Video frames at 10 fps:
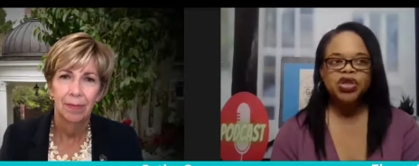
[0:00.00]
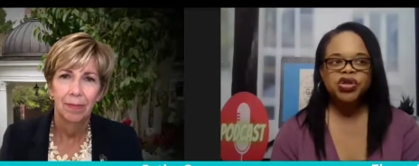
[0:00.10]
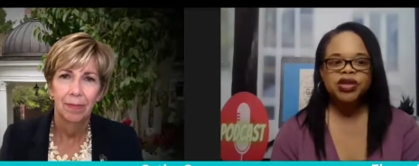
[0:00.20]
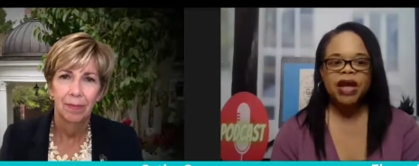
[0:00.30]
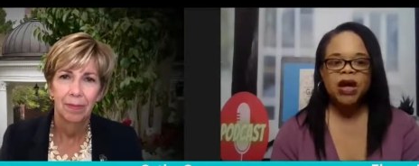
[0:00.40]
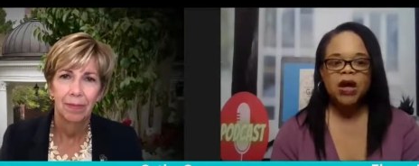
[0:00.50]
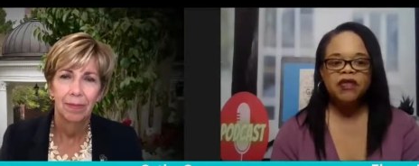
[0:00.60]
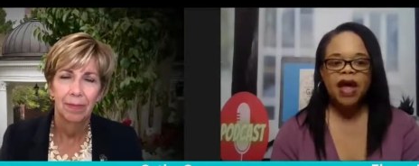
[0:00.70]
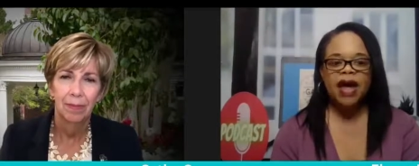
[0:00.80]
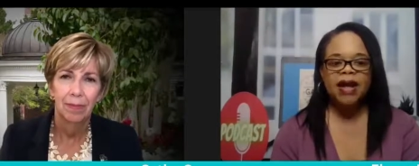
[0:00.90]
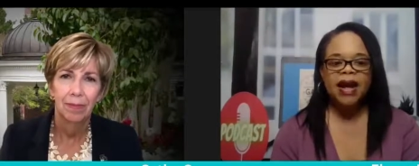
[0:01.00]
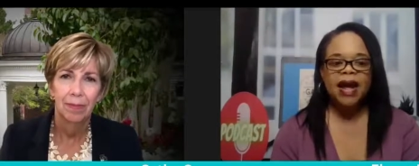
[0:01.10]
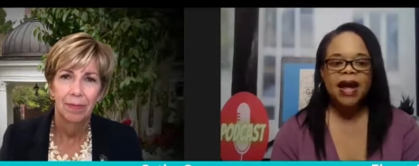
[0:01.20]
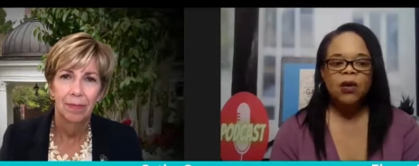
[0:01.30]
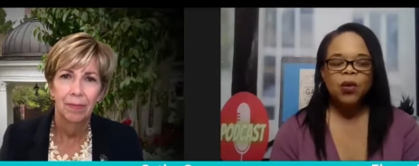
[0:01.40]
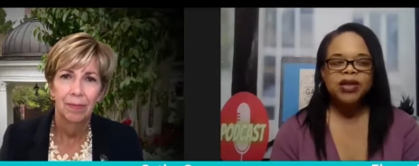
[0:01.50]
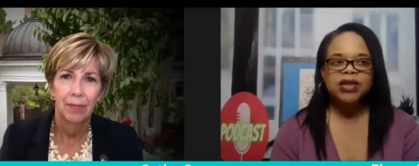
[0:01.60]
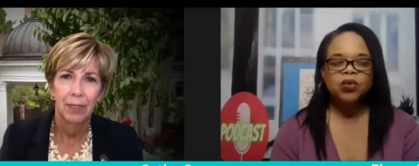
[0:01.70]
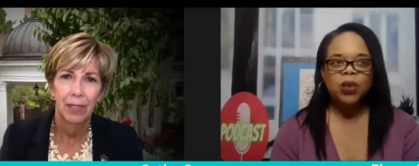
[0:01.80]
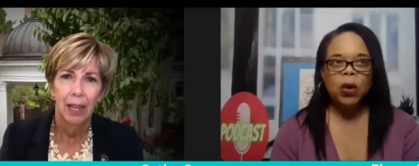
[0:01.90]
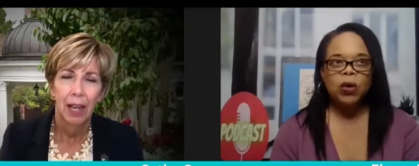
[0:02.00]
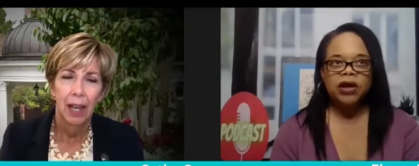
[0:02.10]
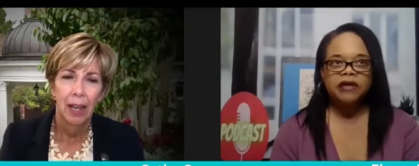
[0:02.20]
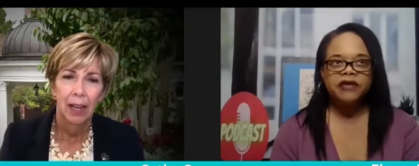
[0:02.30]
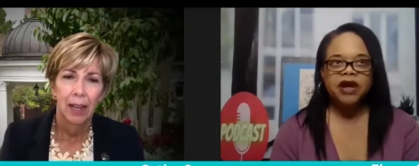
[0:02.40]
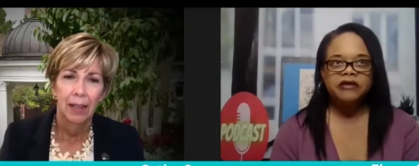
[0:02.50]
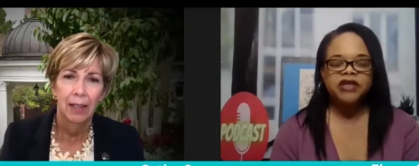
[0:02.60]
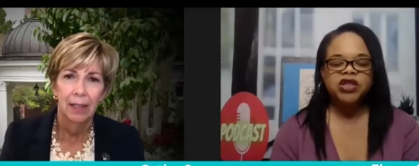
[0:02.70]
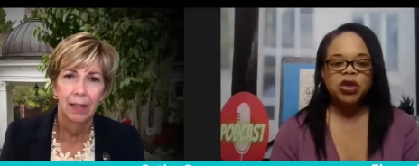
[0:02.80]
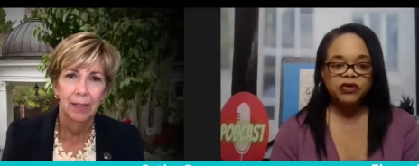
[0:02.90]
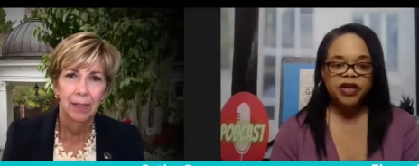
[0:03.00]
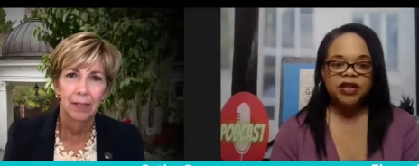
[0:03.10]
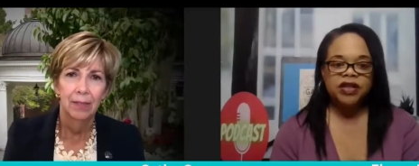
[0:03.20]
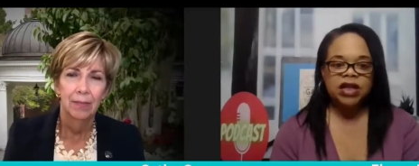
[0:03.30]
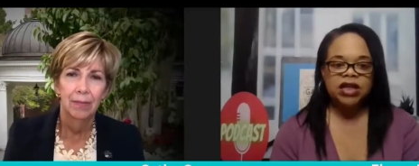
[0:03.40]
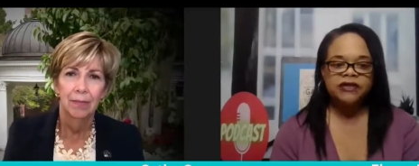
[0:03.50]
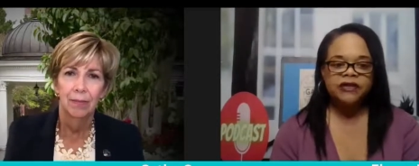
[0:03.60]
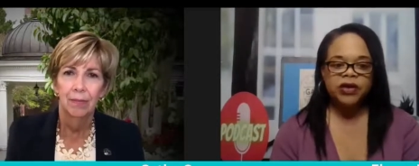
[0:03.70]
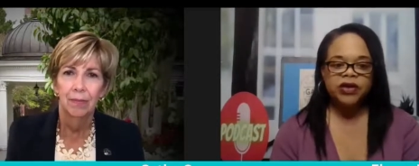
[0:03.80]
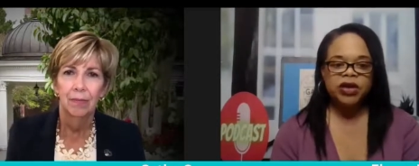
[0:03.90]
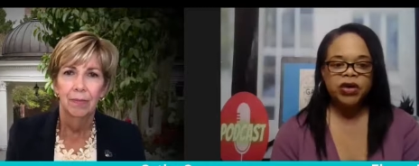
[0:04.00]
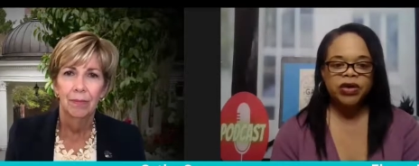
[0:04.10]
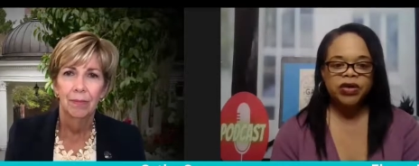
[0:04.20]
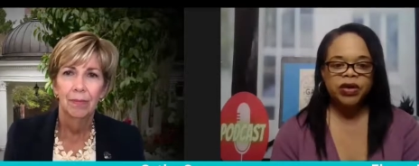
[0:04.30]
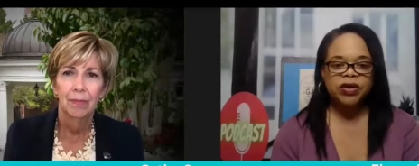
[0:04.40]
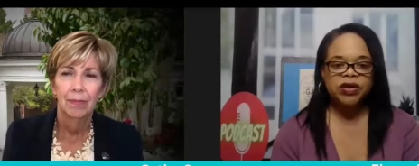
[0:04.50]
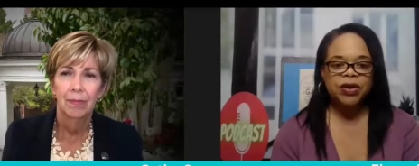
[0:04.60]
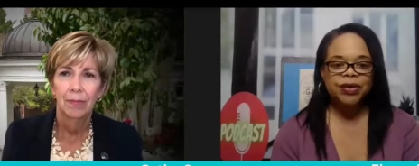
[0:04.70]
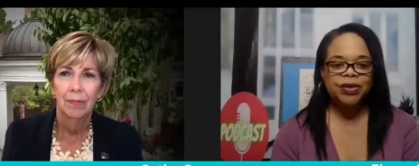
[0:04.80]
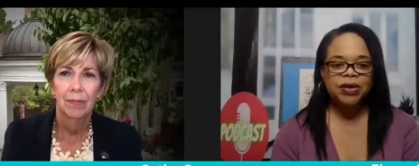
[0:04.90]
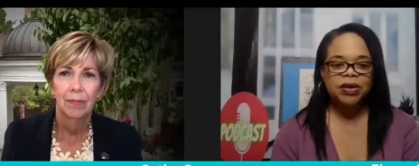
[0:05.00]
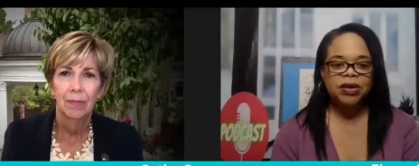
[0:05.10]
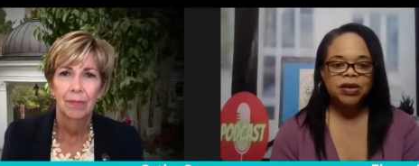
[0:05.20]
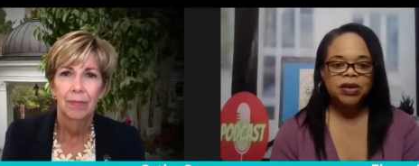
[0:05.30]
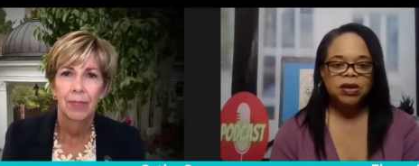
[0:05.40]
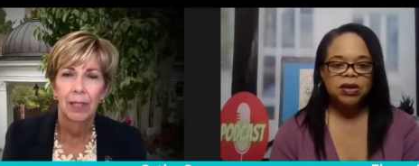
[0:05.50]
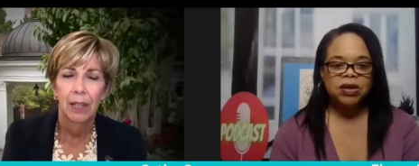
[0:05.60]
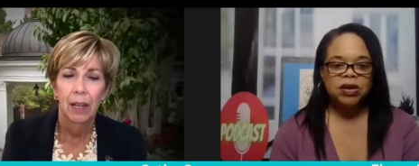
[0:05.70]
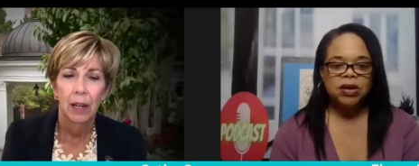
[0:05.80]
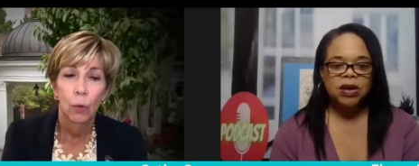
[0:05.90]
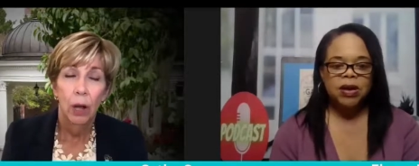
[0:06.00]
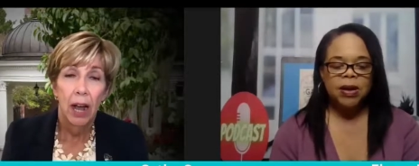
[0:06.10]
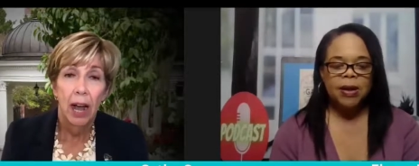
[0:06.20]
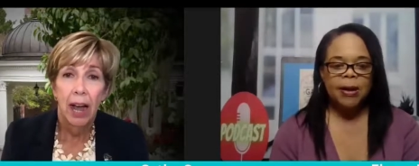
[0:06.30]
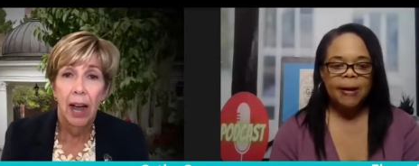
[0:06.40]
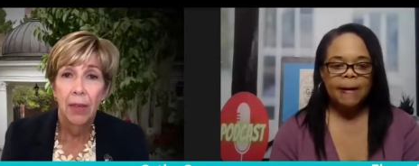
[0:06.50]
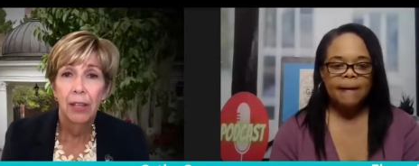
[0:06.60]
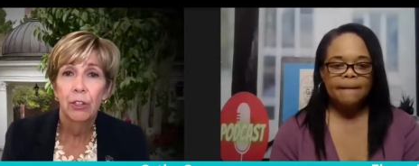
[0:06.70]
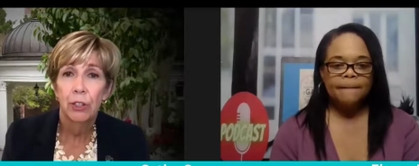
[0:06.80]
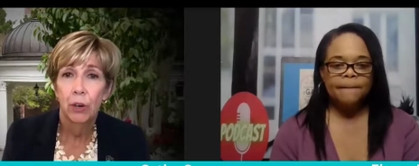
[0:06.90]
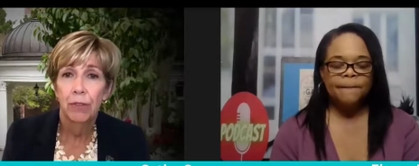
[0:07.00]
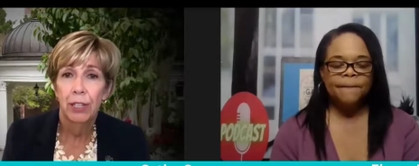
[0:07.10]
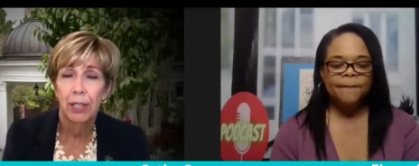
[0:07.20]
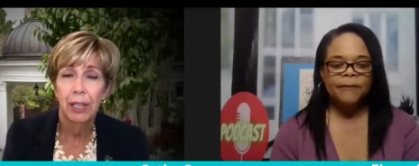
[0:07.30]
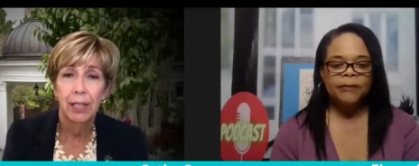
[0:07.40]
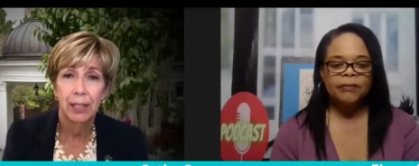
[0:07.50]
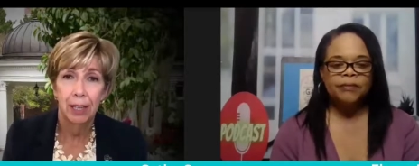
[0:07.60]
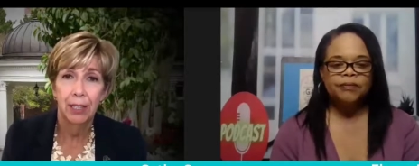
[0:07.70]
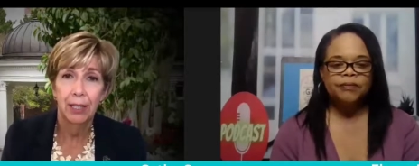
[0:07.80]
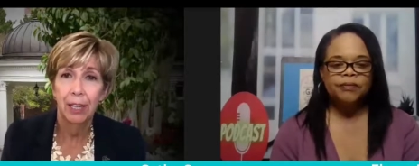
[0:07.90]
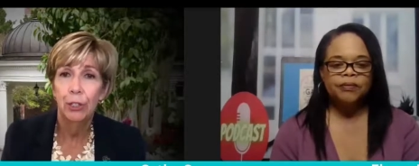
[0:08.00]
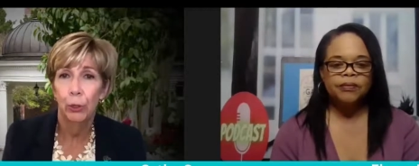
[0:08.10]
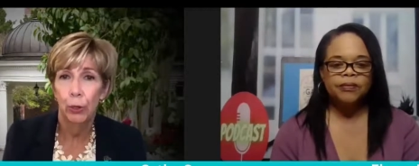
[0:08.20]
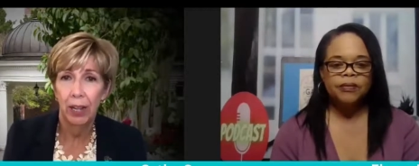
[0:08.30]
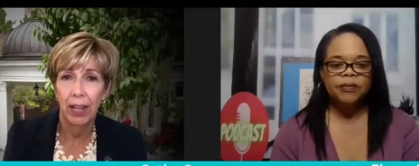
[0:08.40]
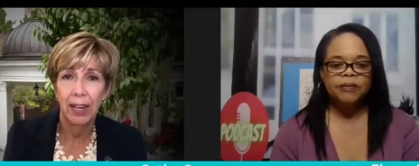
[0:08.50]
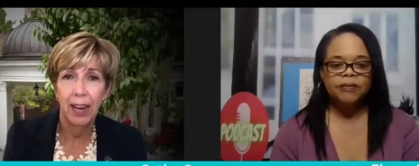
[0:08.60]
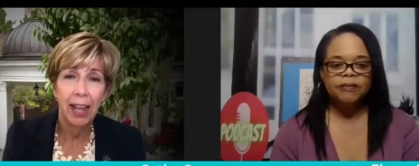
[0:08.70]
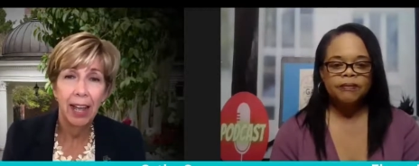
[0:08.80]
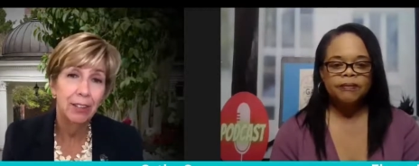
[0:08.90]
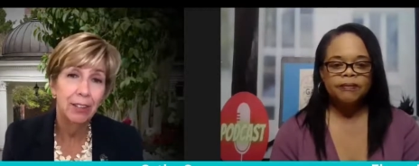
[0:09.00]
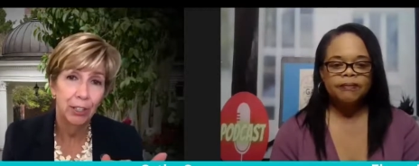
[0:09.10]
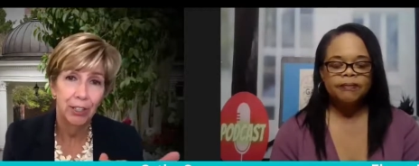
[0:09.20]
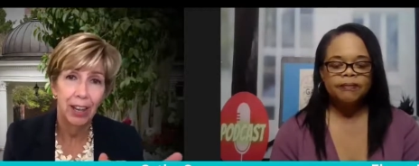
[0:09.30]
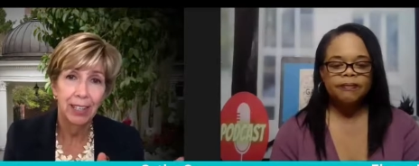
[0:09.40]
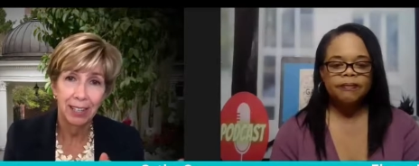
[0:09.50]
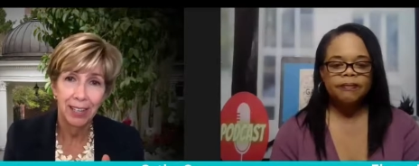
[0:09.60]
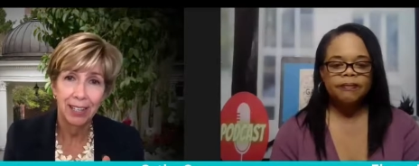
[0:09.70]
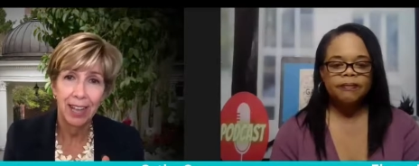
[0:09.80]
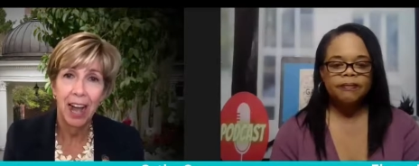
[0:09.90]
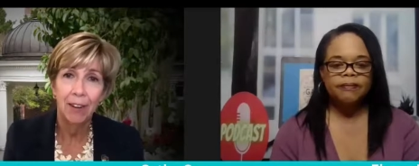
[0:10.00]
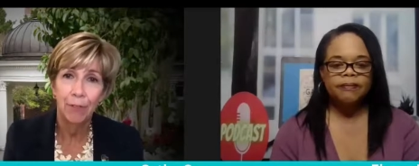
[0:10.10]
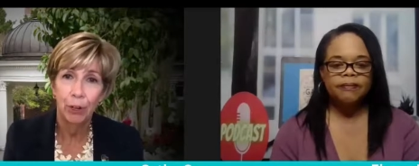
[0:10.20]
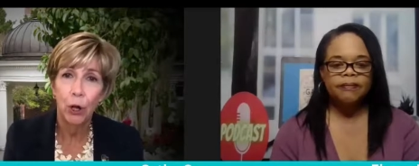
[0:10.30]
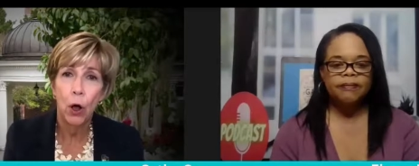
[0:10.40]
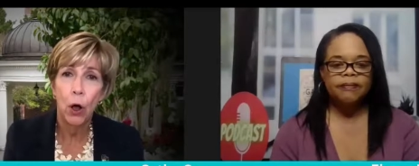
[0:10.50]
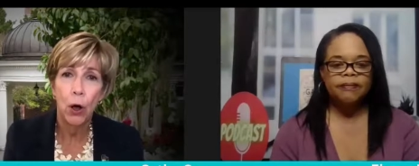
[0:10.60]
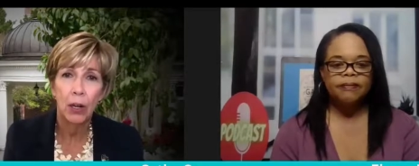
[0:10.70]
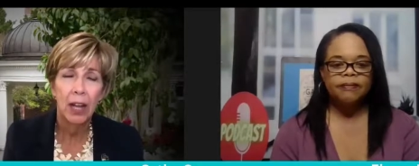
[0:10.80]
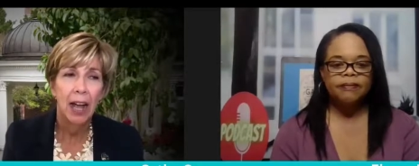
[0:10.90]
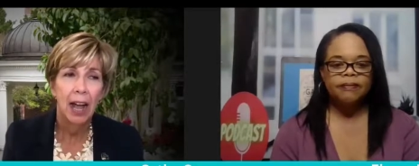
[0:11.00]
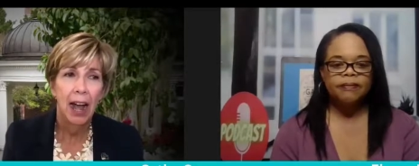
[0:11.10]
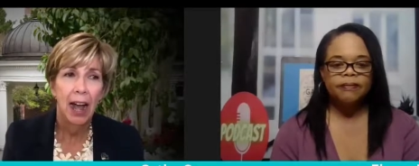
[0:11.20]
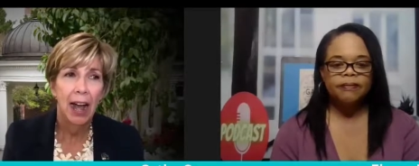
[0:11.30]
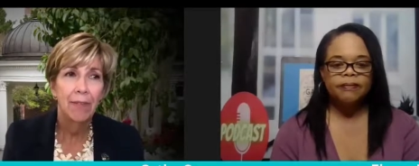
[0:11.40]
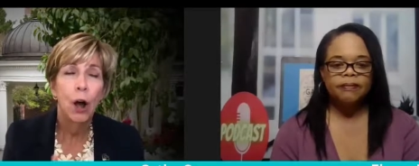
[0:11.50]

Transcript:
Speaker 1: what's your take on that what's the role of of service as far as attorneys are concerned
Speaker 2: well i, I think service is essential and and just as an aside for GAWL I, i've